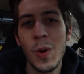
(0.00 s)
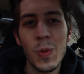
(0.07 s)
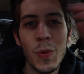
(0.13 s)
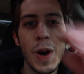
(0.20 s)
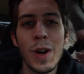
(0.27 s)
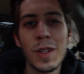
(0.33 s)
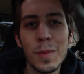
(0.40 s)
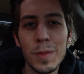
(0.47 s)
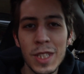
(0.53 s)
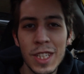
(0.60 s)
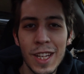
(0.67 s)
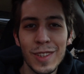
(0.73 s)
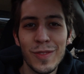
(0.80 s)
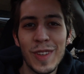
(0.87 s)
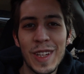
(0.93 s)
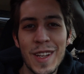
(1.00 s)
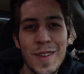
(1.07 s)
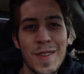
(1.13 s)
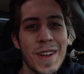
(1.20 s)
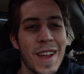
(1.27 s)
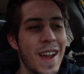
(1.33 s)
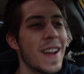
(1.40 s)
Welcome to today's
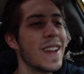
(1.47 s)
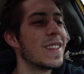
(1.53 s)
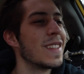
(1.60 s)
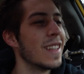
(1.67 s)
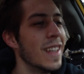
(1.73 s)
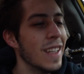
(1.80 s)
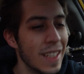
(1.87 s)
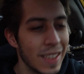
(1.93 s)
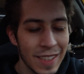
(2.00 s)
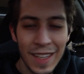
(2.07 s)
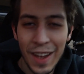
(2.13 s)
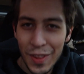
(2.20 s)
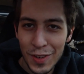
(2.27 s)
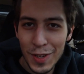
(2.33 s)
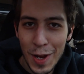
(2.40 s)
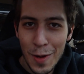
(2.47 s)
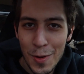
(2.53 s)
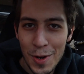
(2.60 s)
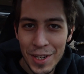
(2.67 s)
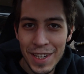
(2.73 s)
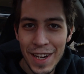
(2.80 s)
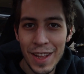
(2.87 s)
video, guys. It's another day
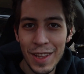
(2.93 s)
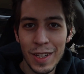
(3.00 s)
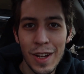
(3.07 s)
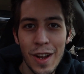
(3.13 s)
working on the